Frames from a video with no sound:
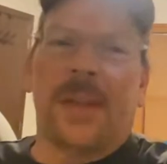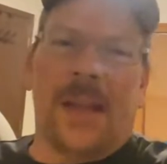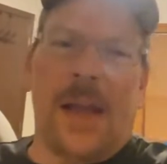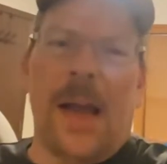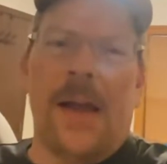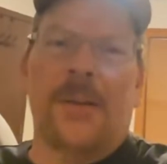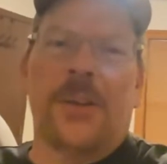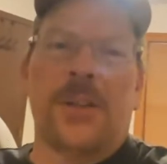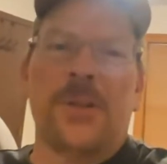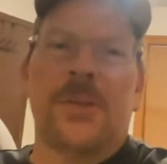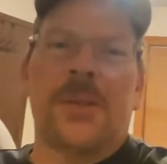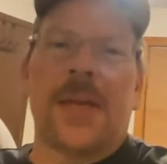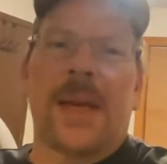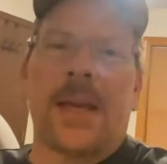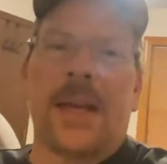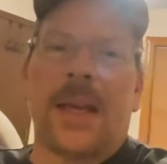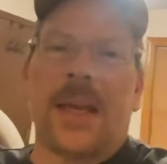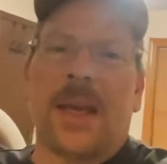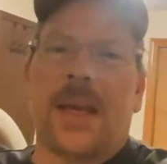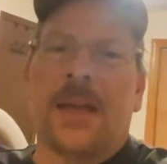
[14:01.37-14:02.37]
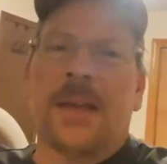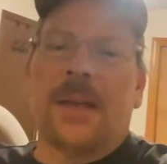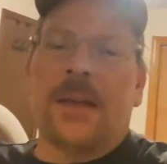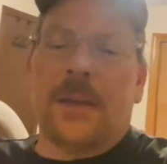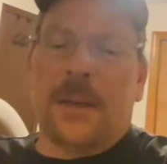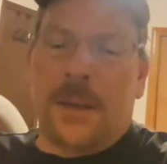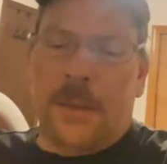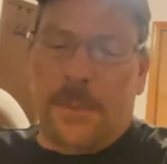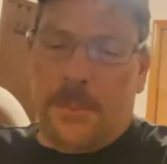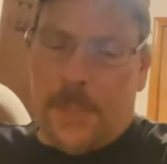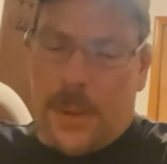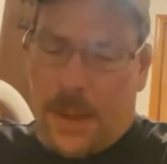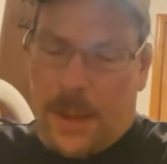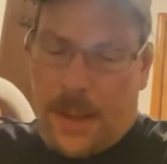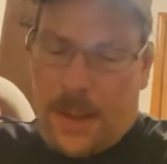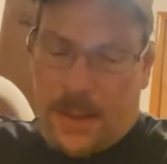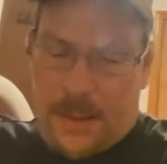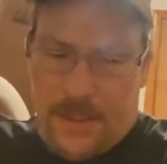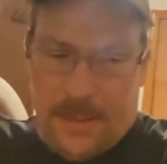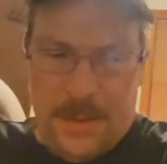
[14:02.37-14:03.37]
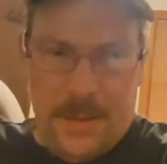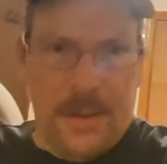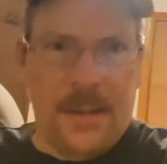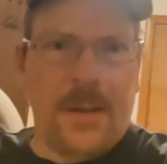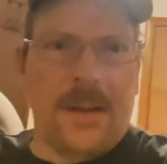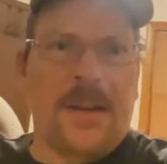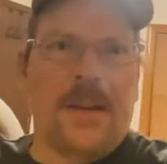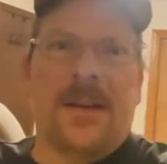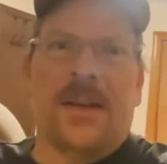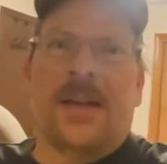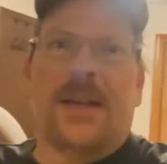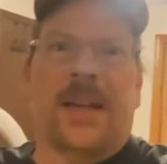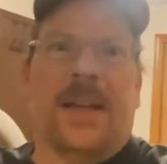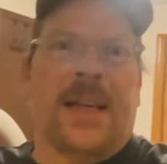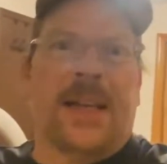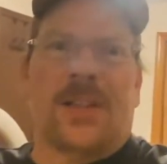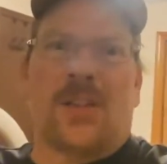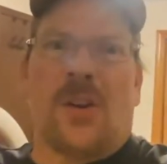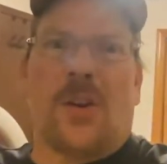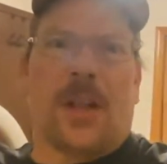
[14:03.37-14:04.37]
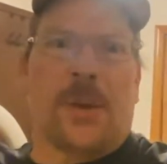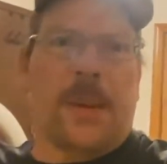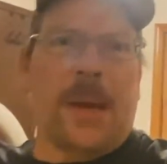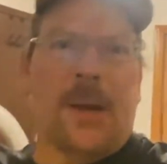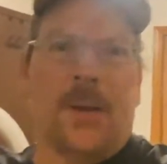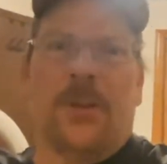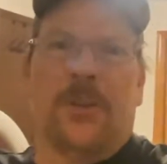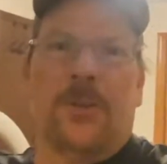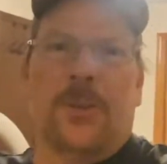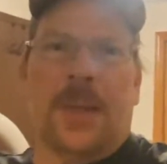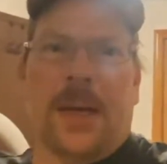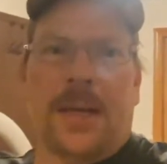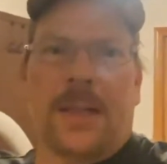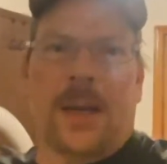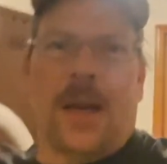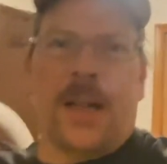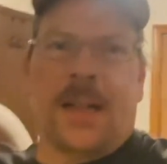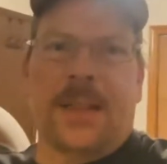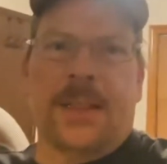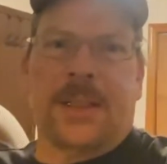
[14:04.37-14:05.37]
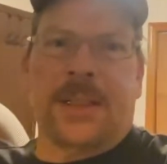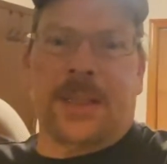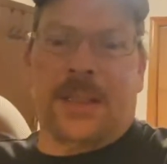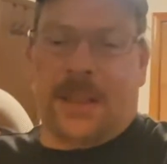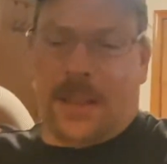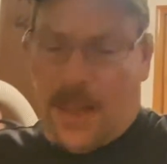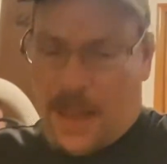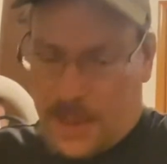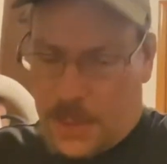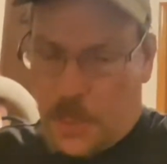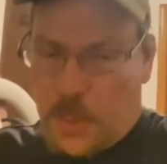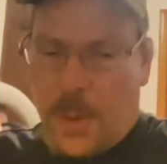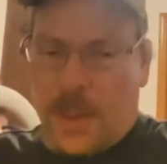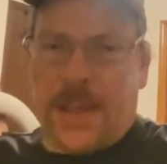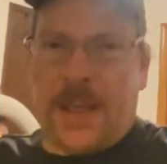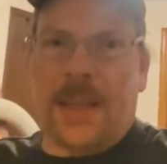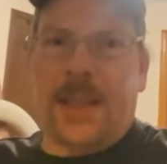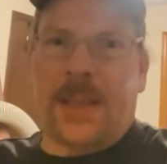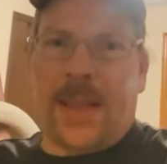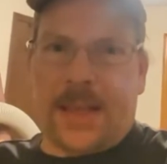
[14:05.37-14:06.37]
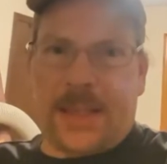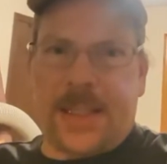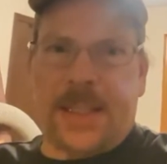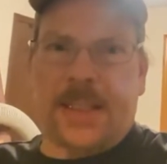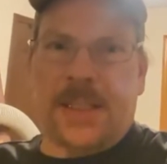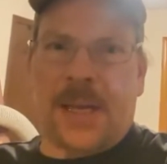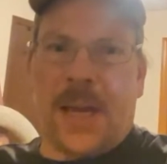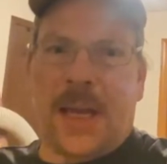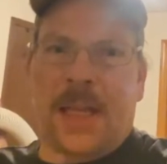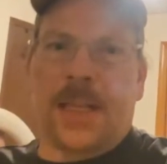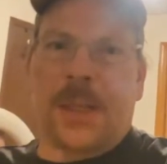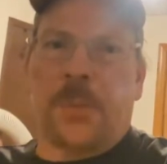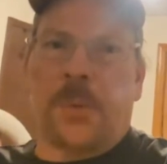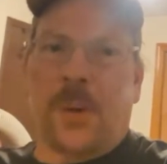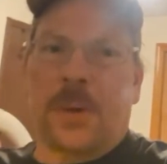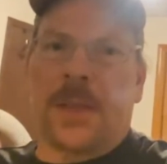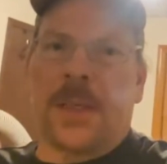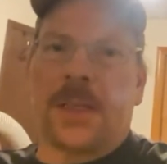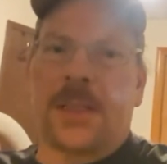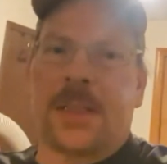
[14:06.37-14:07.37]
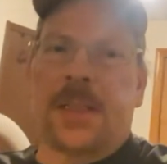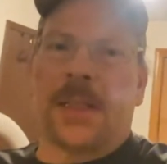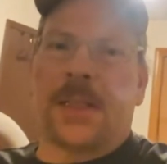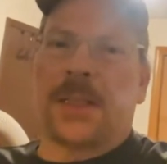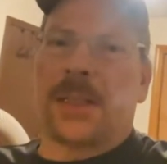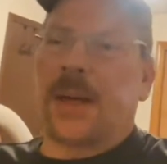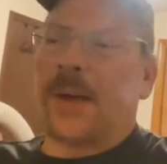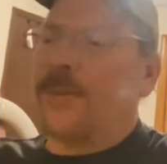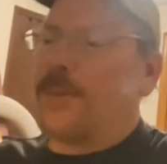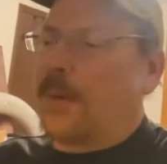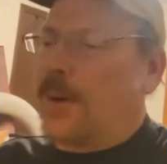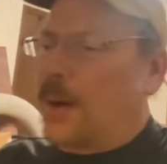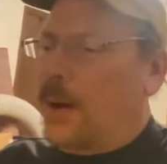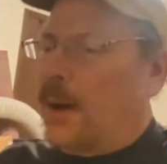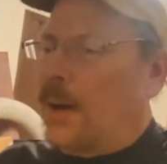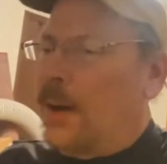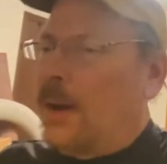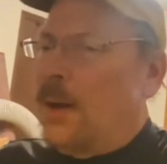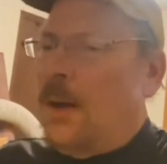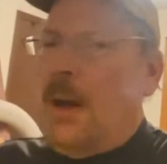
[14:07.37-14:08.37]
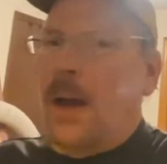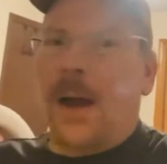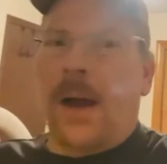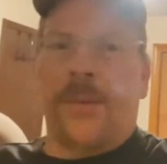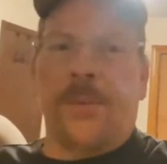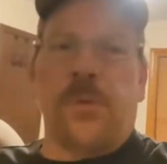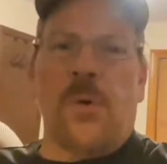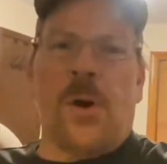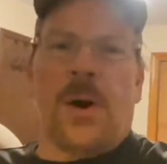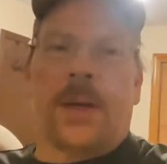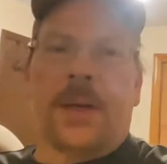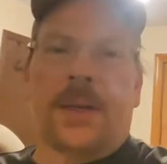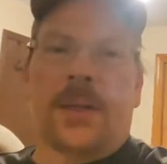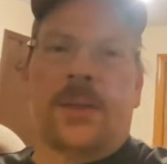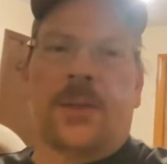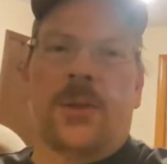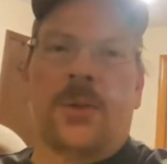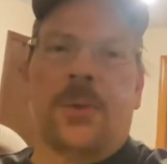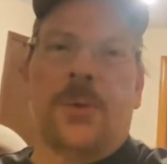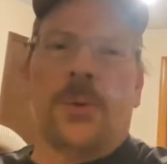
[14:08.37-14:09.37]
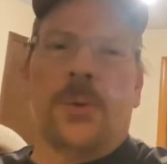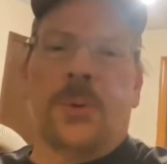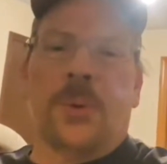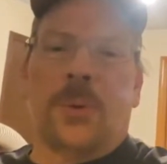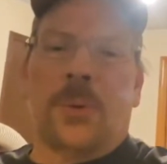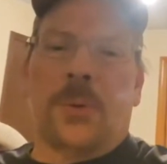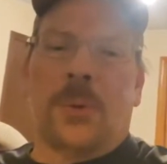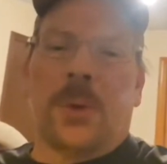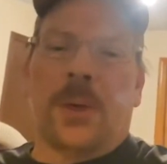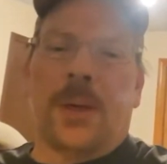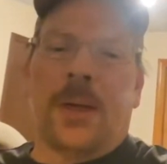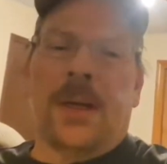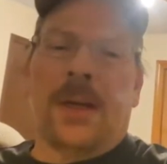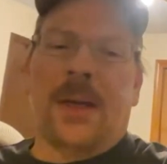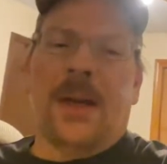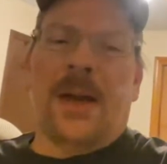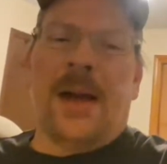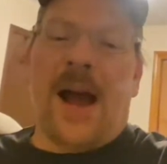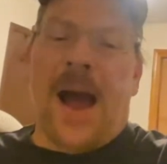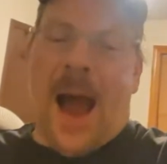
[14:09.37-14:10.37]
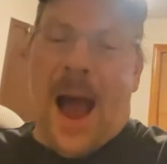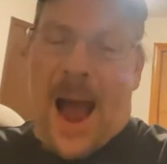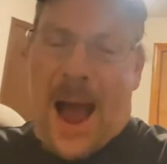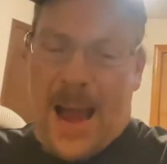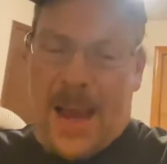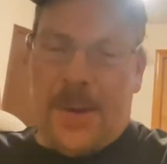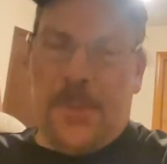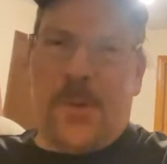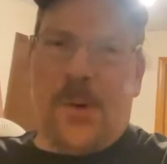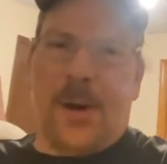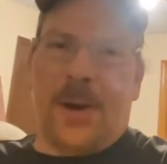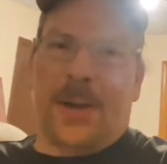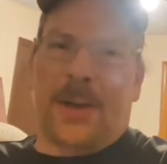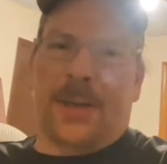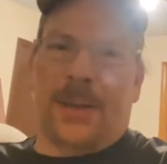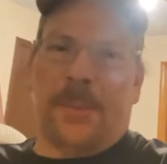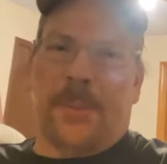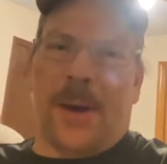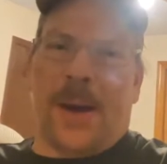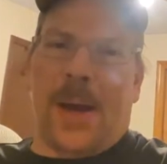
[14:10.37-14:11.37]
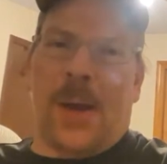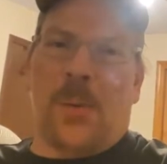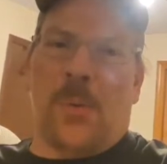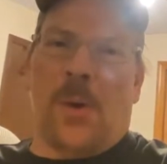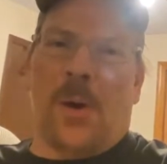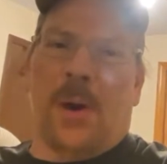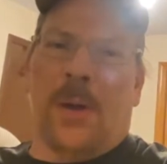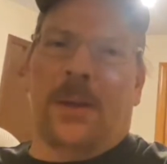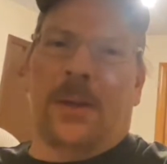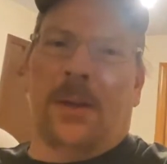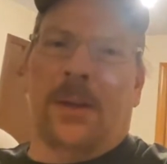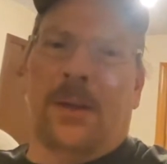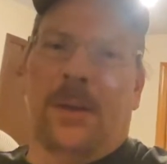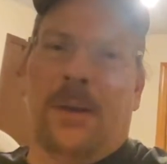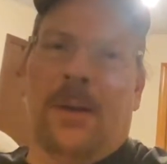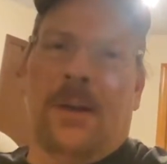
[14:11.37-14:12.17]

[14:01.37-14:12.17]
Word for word: I'll use that again, but it's all about new technology, and that's what that's exactly what this is. I've uh, I've wanted to, I wanted to buy one